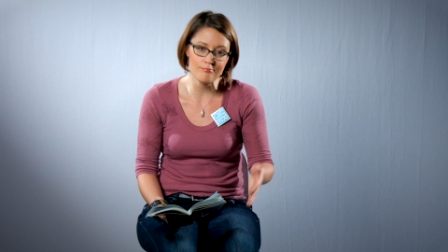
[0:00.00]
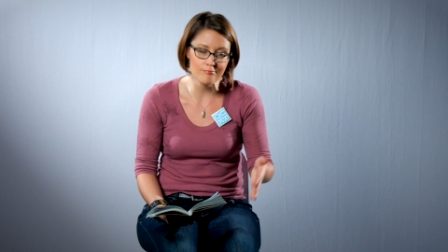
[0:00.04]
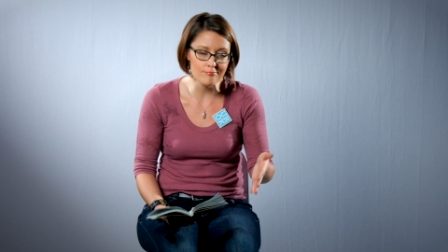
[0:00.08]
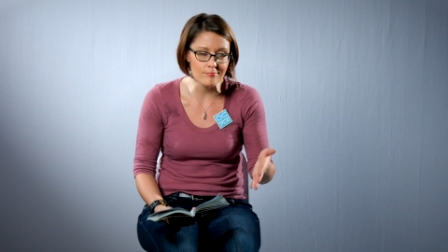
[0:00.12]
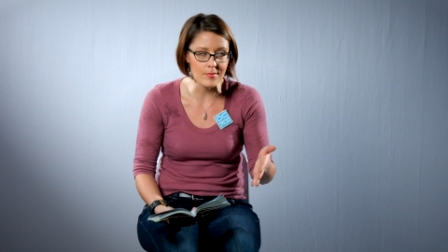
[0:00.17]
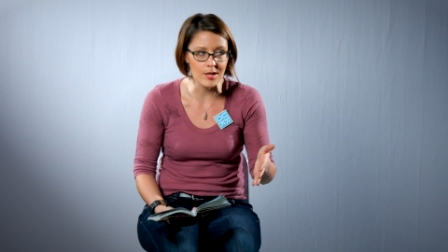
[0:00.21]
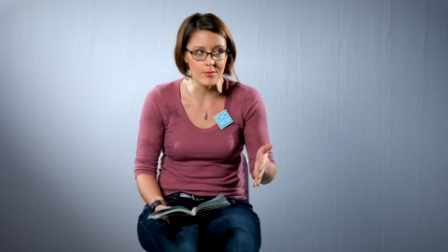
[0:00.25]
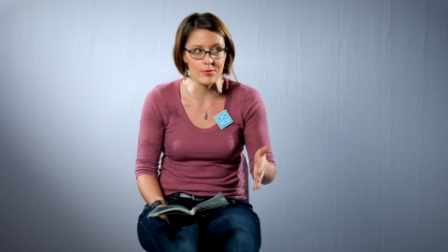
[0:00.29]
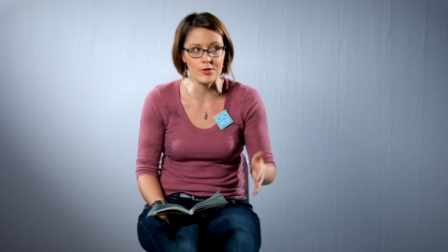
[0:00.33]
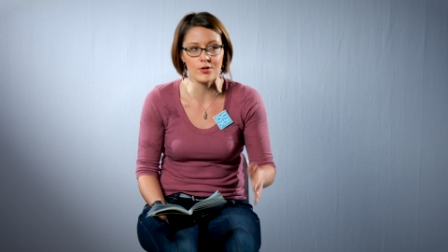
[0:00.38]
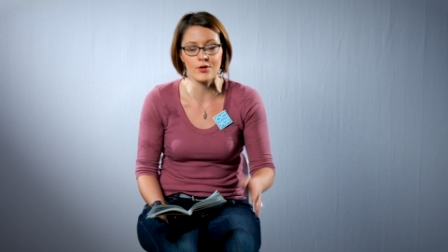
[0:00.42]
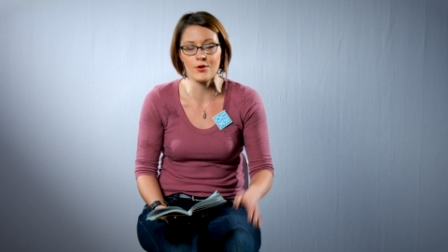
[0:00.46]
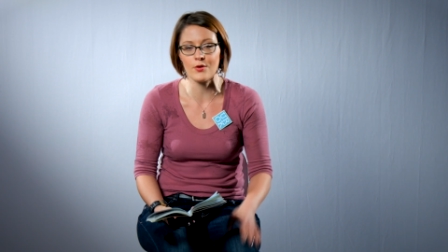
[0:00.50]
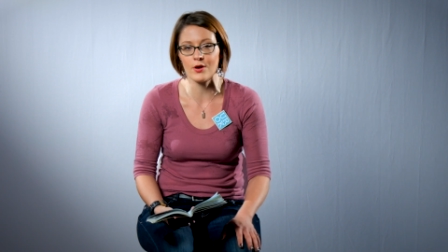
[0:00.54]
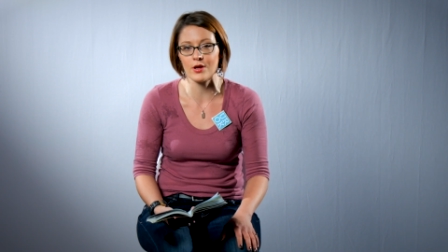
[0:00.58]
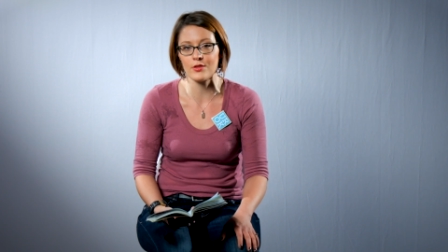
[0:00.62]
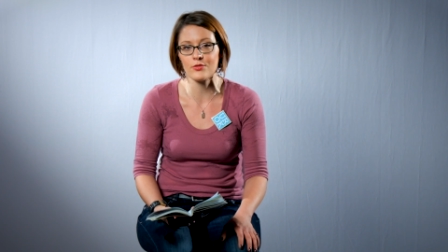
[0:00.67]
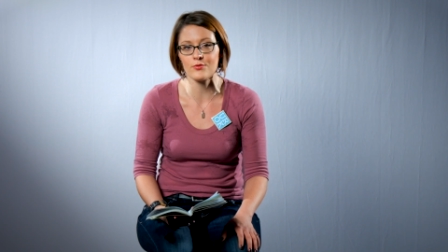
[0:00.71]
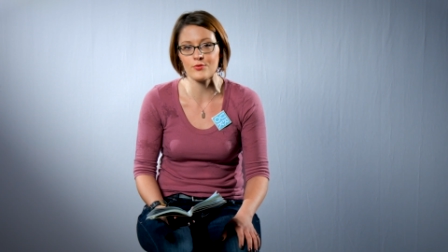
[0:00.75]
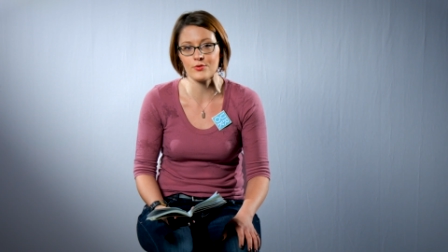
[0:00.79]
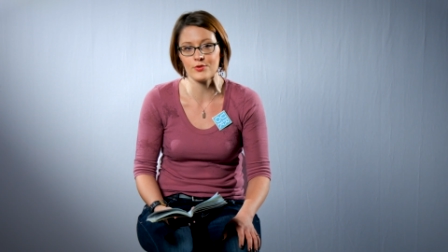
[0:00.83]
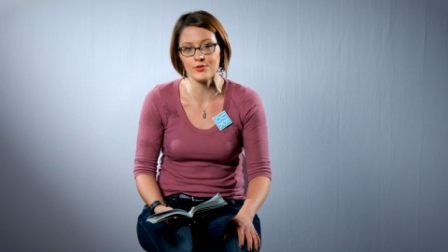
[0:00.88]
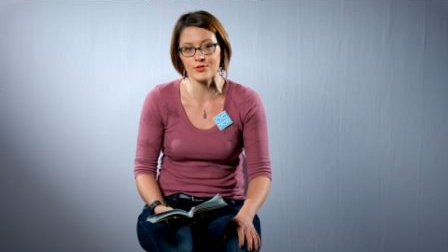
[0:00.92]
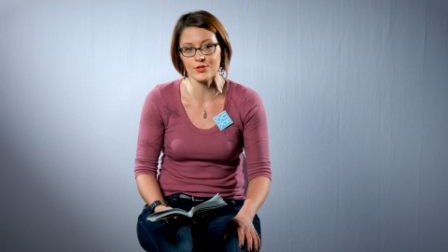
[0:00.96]
maybe you're going
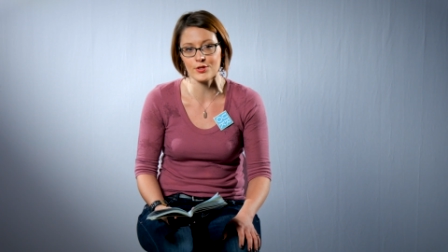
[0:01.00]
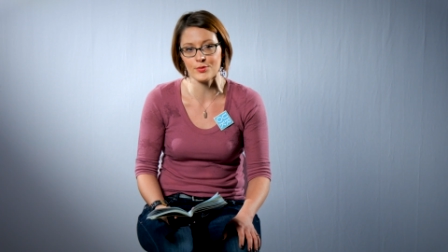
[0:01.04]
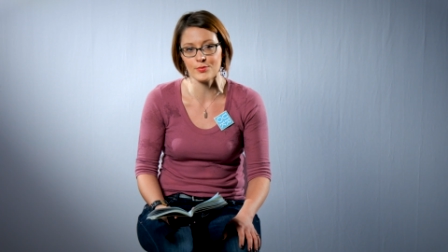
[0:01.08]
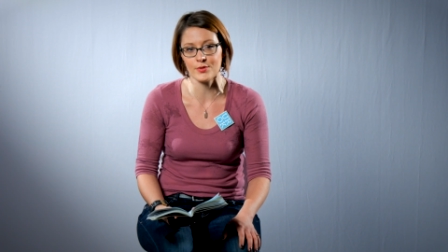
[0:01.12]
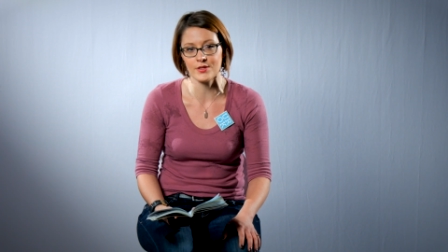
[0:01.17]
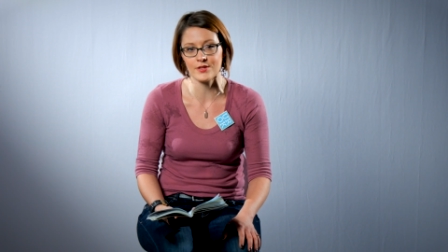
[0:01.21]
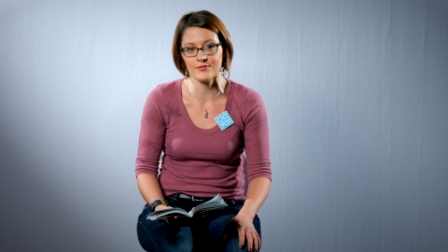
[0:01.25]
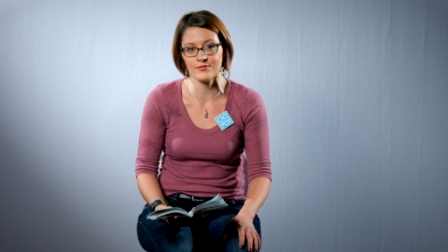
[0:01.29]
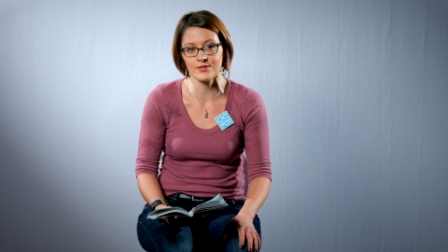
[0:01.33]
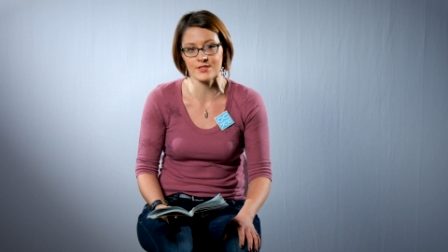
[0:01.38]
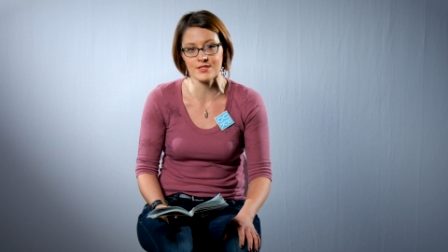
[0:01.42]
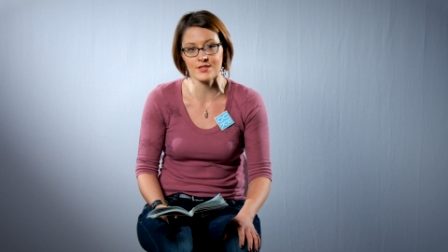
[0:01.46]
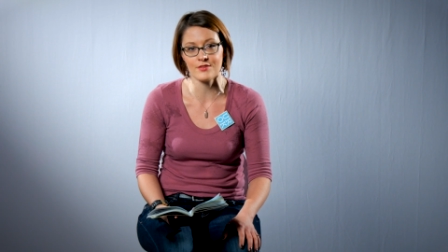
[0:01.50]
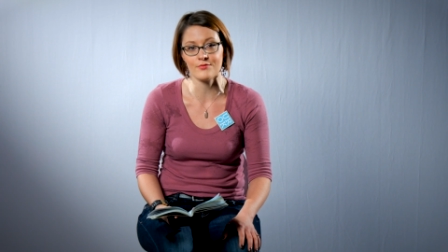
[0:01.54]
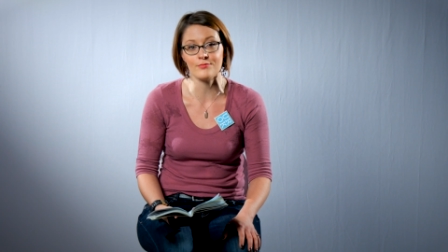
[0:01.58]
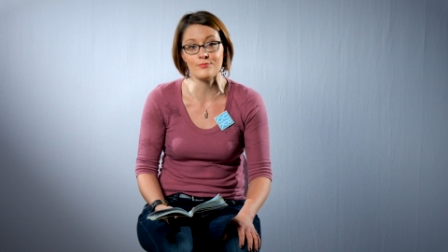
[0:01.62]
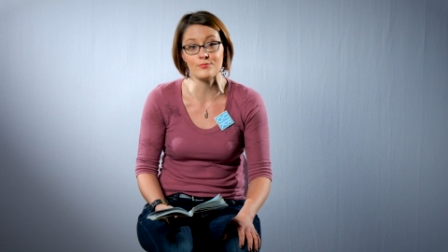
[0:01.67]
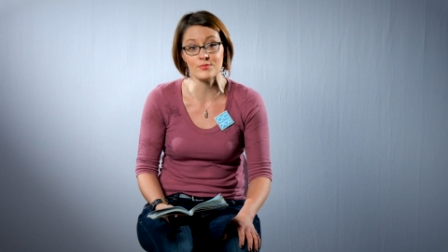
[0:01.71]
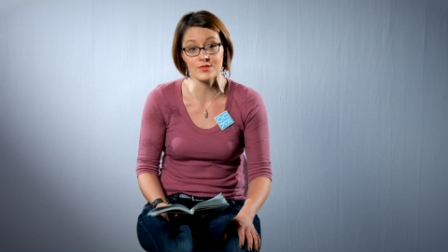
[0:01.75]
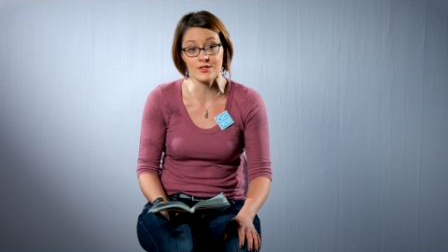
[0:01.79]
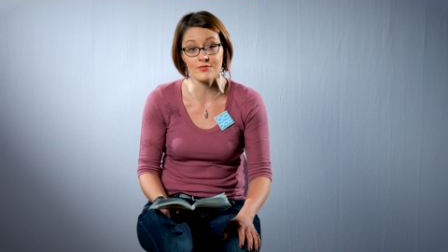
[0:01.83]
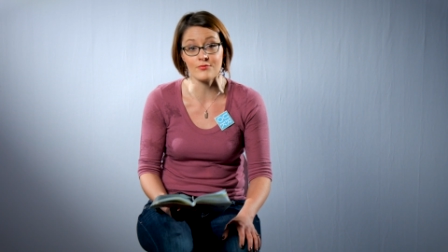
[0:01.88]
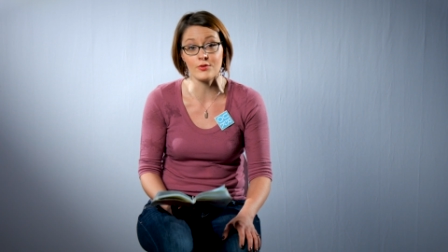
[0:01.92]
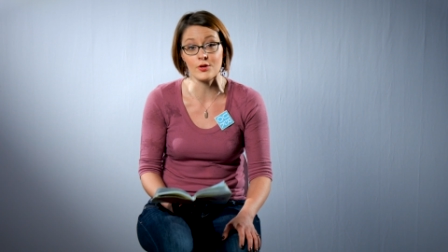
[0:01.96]
through a little bit of a
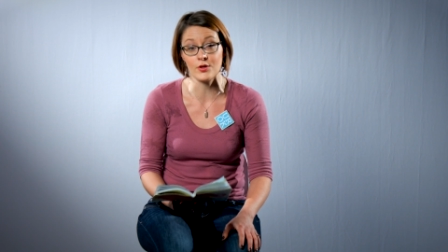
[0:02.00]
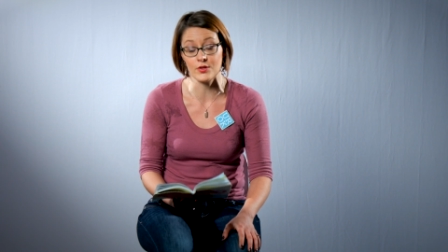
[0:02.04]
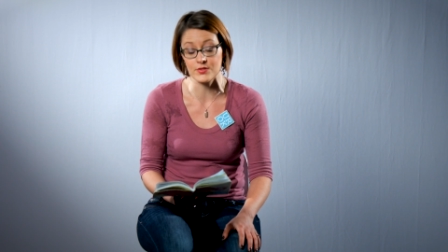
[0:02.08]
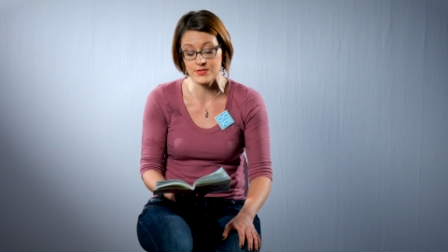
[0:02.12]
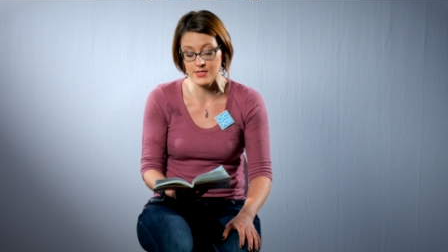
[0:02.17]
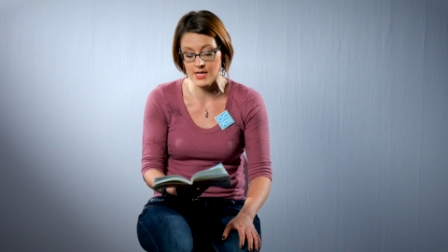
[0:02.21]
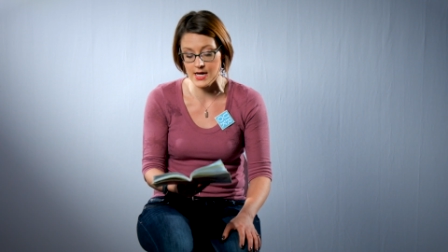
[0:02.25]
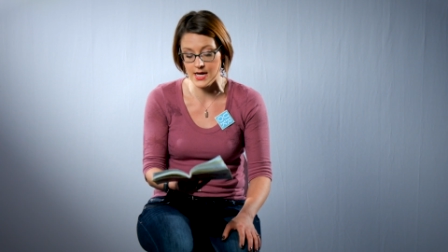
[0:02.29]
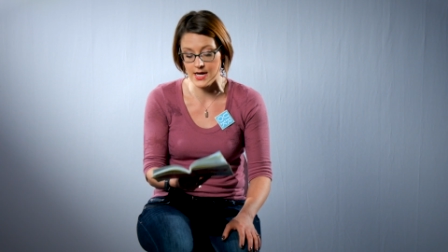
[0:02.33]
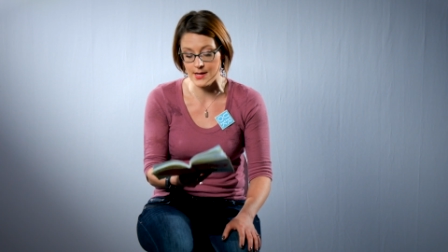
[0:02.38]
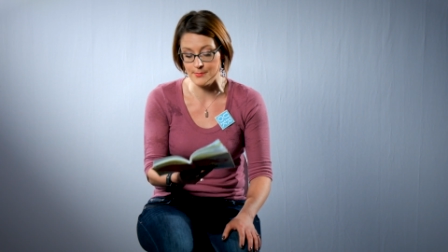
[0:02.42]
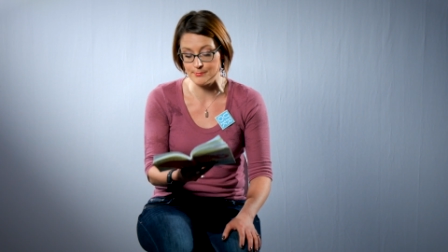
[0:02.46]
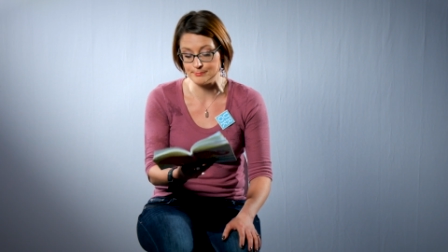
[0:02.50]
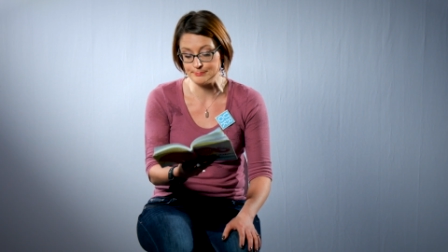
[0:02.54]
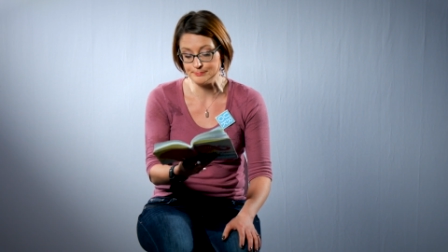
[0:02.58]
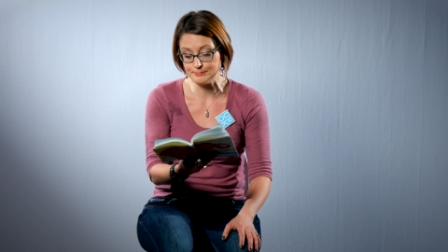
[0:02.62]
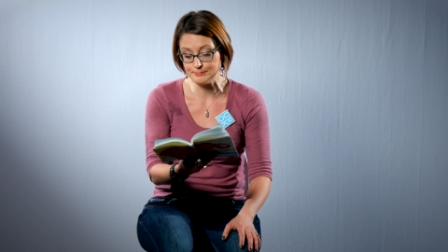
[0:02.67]
difficult time.